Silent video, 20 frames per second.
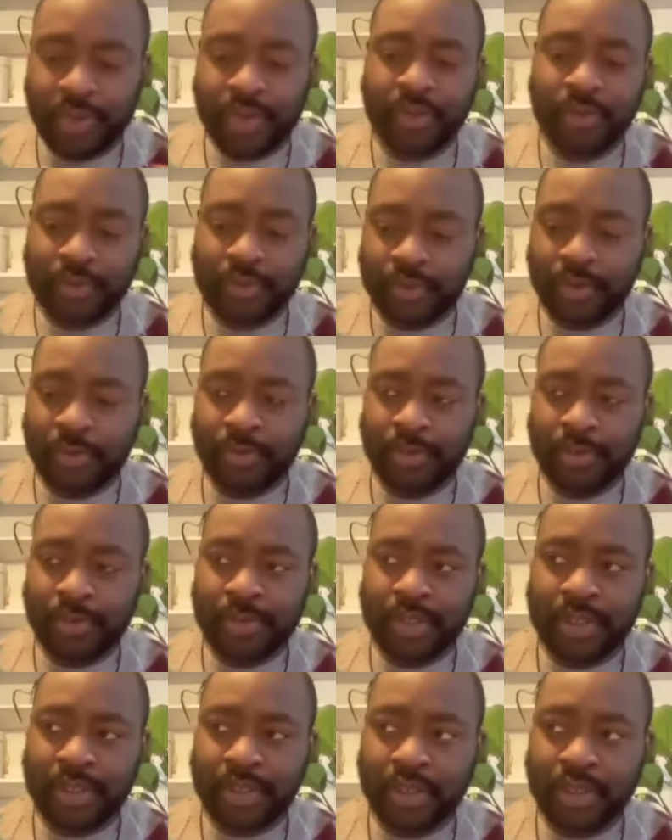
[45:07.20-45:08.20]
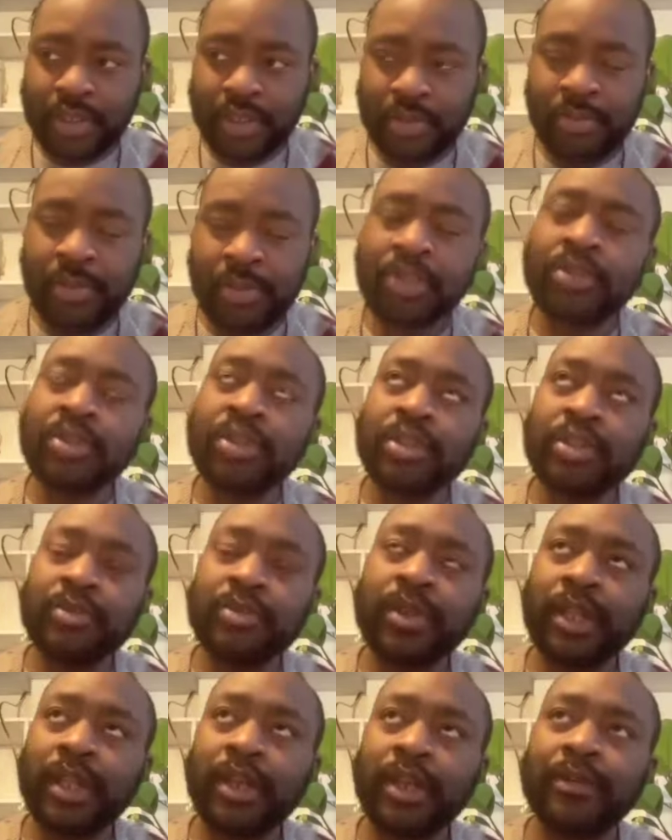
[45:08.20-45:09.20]
with you, or maybe it might not
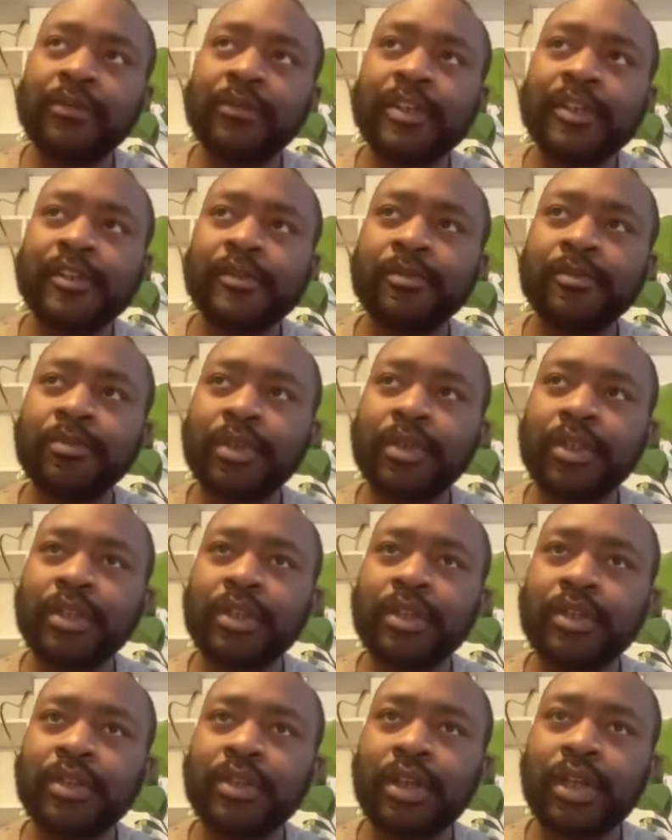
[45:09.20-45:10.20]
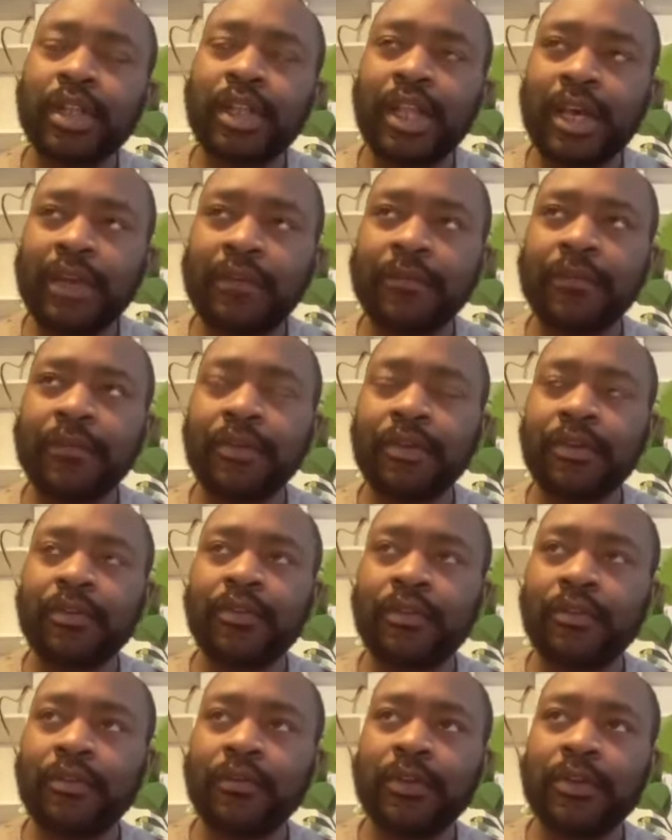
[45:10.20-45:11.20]
necessarily be an advice, but a life
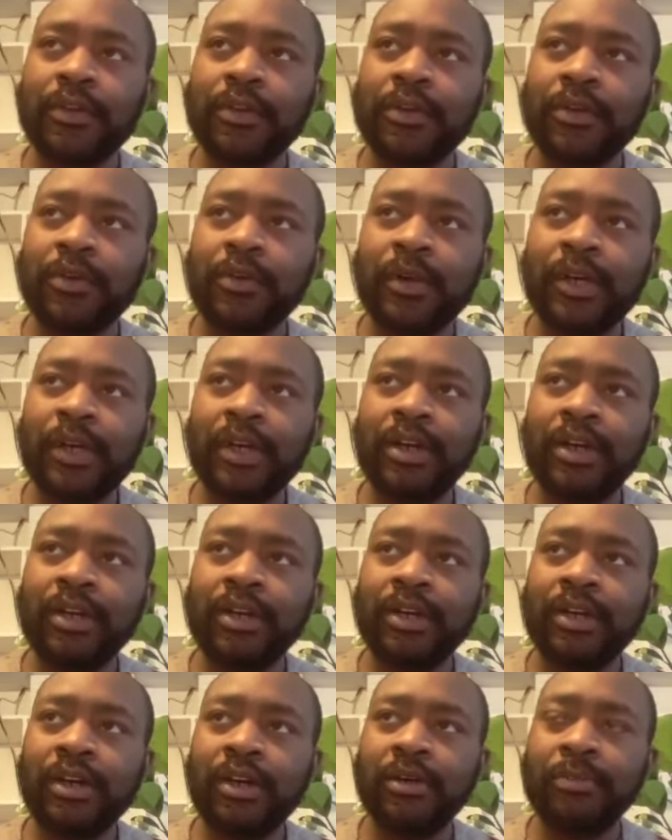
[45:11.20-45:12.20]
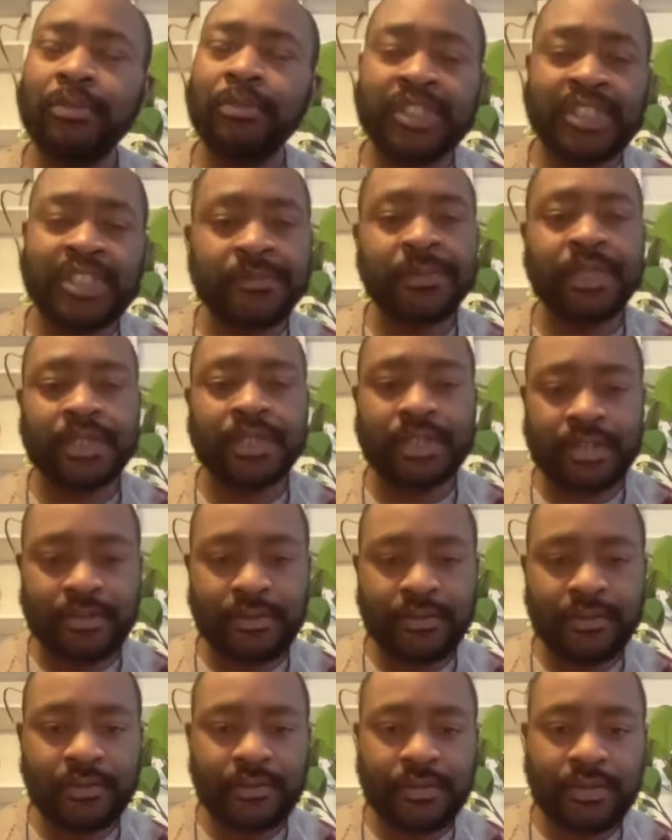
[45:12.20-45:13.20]
philosophy or a
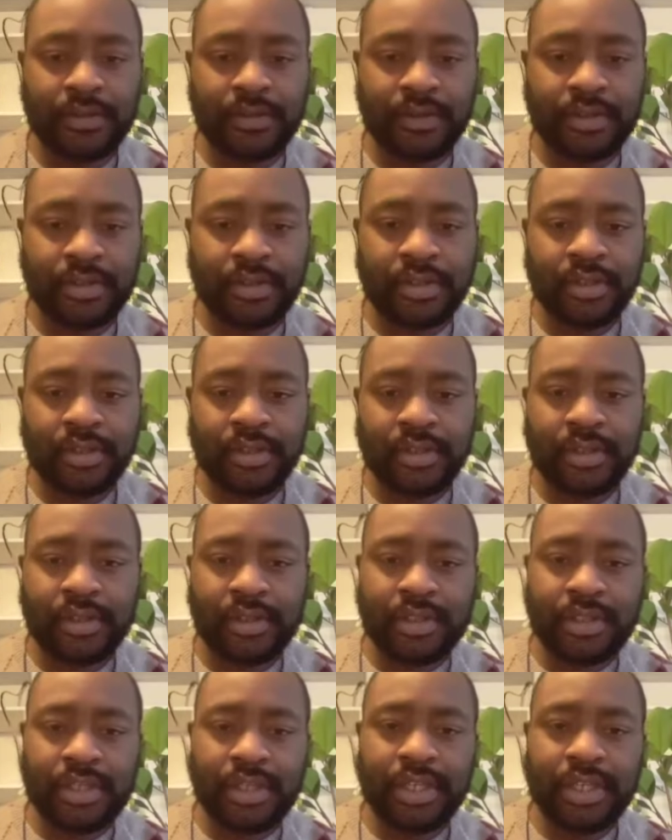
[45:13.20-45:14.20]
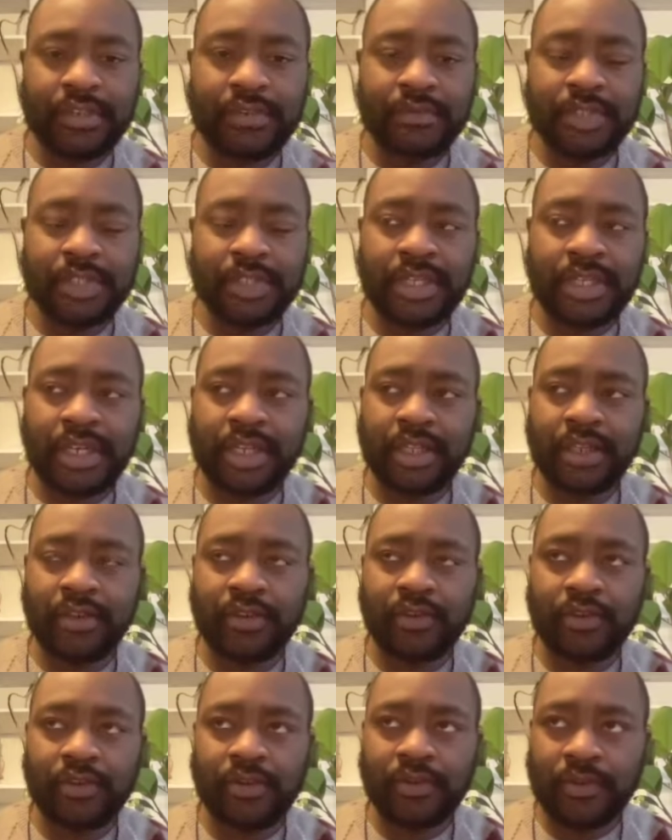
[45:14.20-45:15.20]
perspective that has really guided
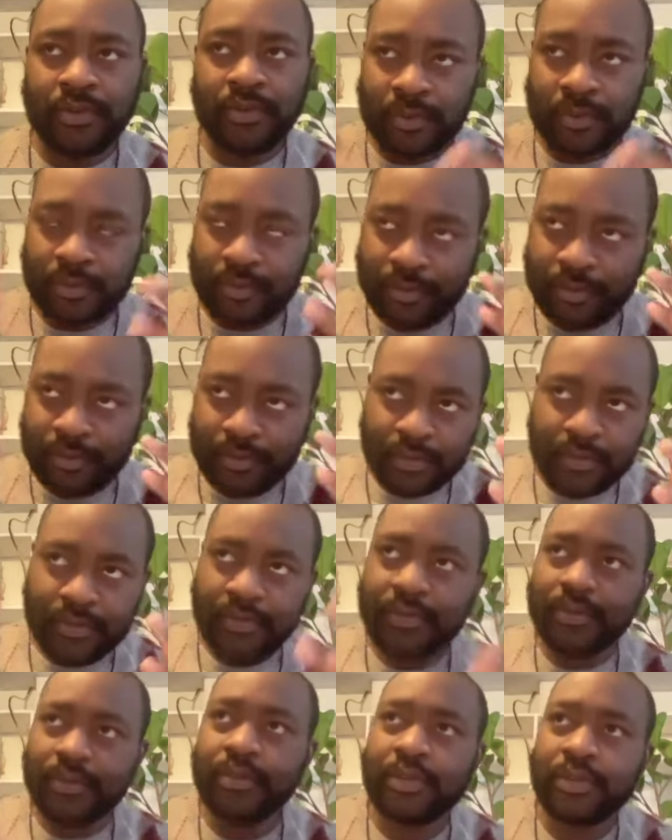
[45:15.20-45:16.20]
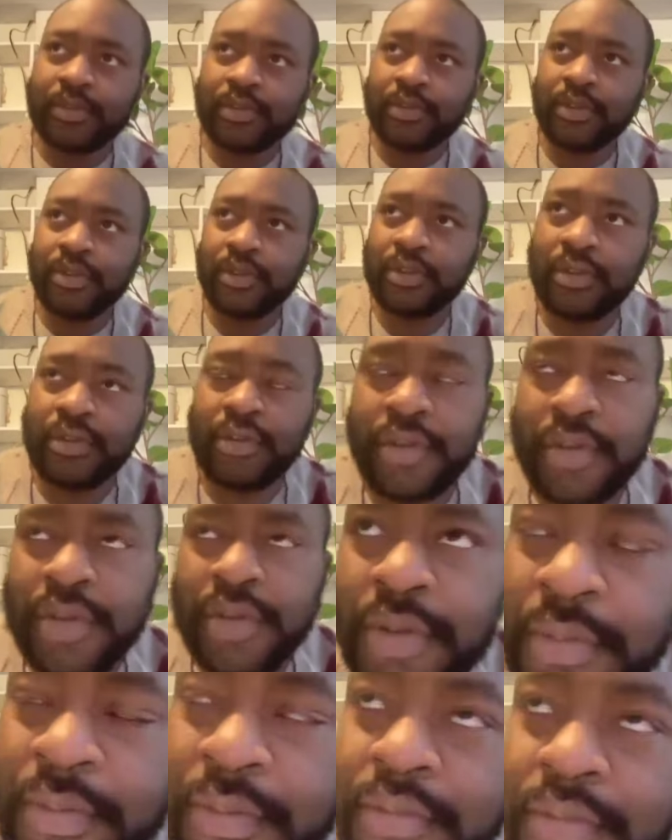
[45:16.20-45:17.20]
you
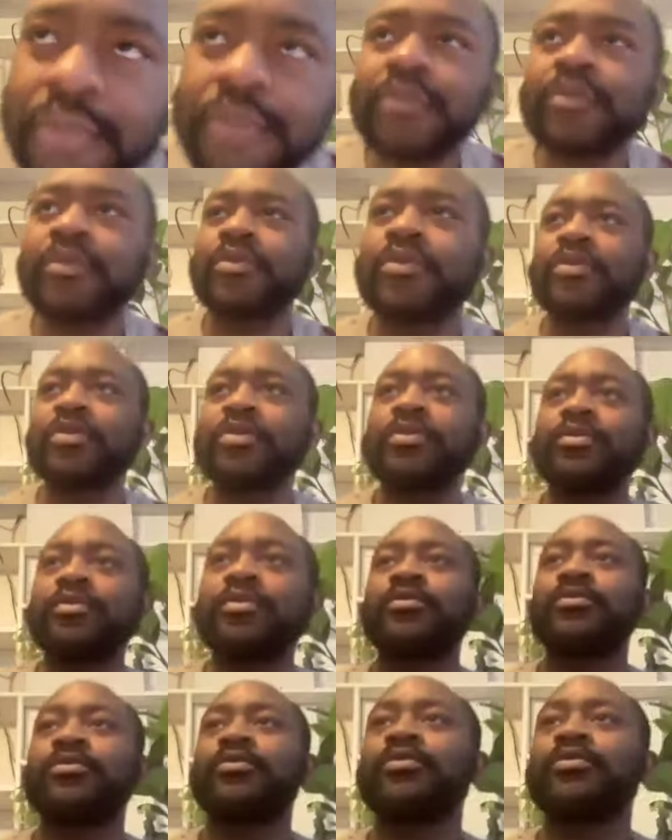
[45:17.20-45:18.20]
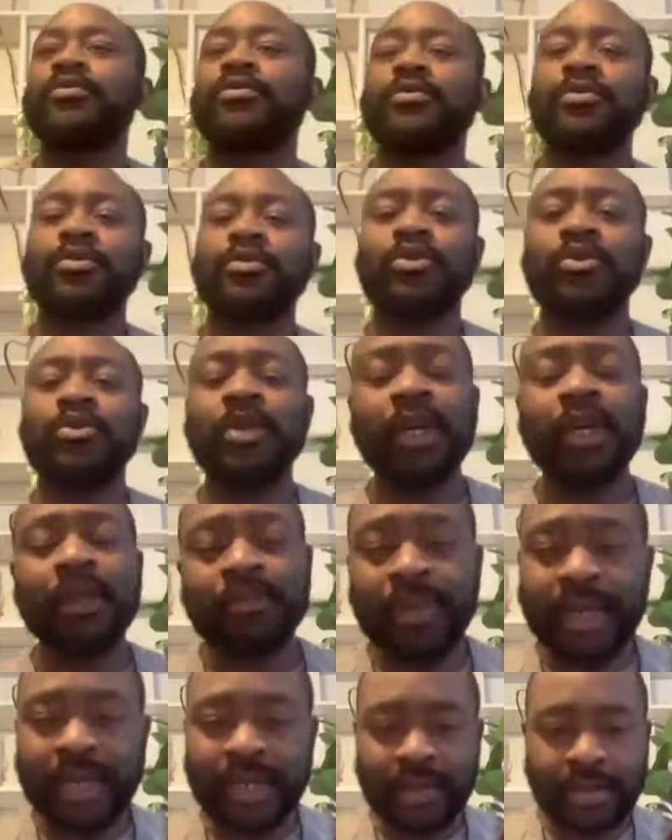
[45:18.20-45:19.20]
to get
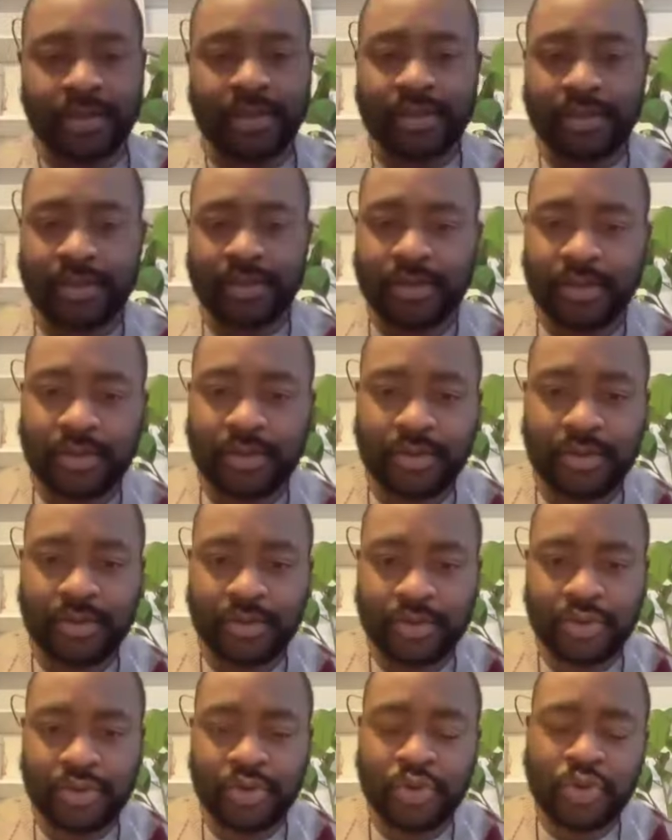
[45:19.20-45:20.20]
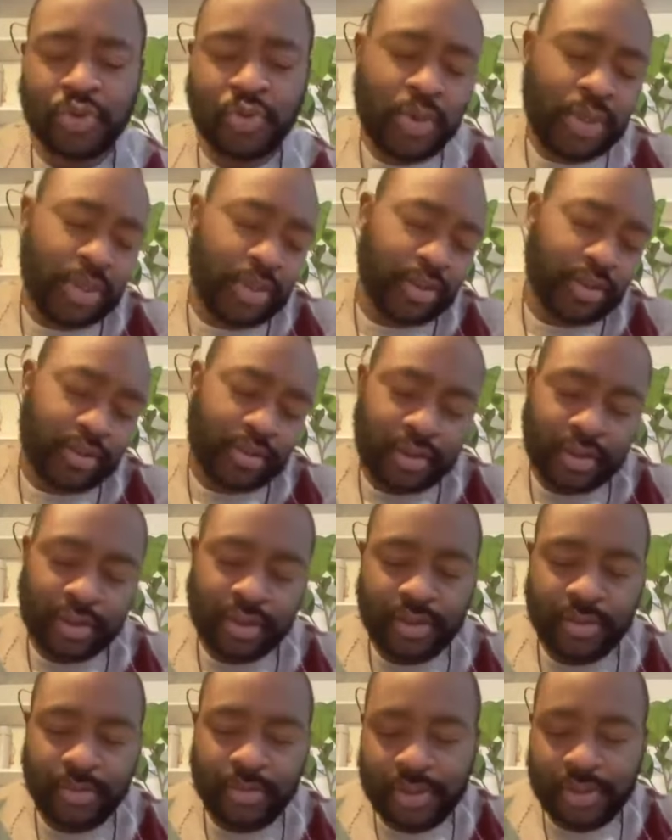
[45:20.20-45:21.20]
by, to do well
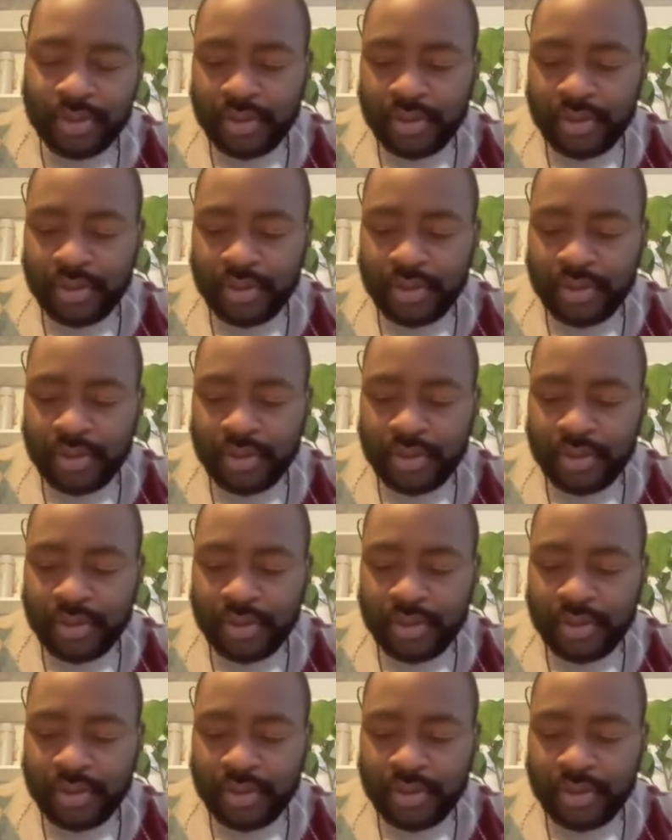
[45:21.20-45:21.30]
as